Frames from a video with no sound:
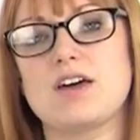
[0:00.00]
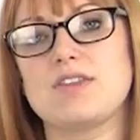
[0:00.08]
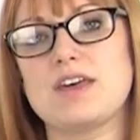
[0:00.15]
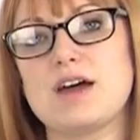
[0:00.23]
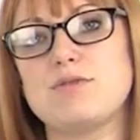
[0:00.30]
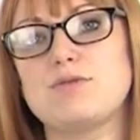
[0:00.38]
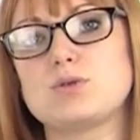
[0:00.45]

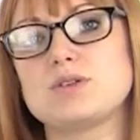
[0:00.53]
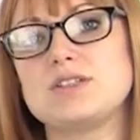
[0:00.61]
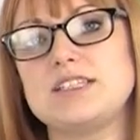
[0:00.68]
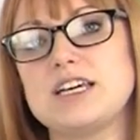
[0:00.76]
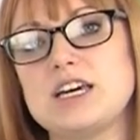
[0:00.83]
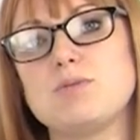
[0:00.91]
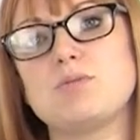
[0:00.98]
Therefore,
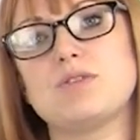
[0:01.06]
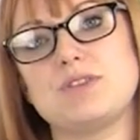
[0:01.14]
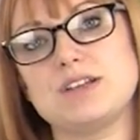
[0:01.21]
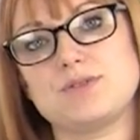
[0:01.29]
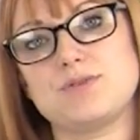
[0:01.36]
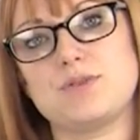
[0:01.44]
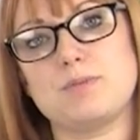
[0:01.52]
sticking with
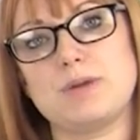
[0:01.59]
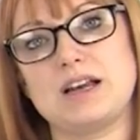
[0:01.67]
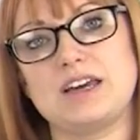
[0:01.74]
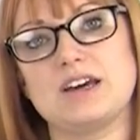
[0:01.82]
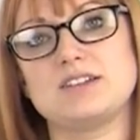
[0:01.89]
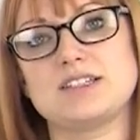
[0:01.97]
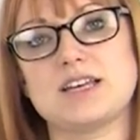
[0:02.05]
this
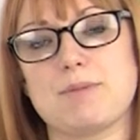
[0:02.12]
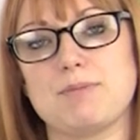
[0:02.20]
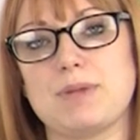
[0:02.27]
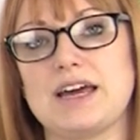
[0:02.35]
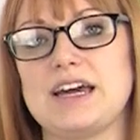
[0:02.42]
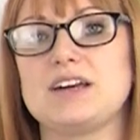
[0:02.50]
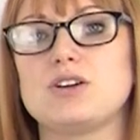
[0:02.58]
familiar
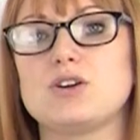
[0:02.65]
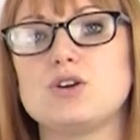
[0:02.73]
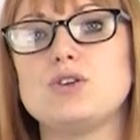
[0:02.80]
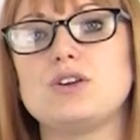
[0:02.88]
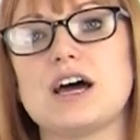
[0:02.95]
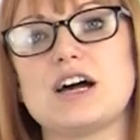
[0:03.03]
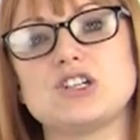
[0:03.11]
template
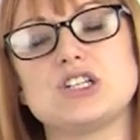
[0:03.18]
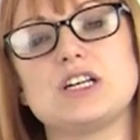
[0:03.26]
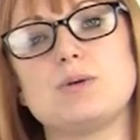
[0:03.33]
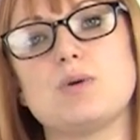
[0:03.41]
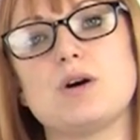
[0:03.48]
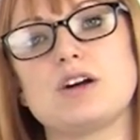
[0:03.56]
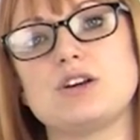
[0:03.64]
could
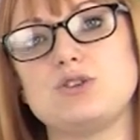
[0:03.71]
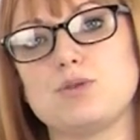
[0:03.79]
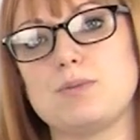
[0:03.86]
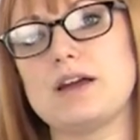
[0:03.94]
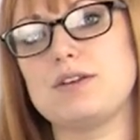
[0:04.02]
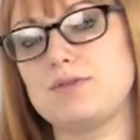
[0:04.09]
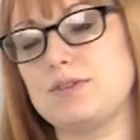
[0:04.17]
actually work in your
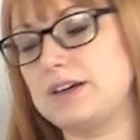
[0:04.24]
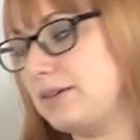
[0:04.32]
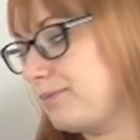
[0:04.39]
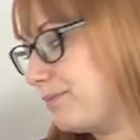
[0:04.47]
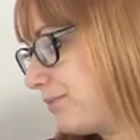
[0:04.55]
benefit.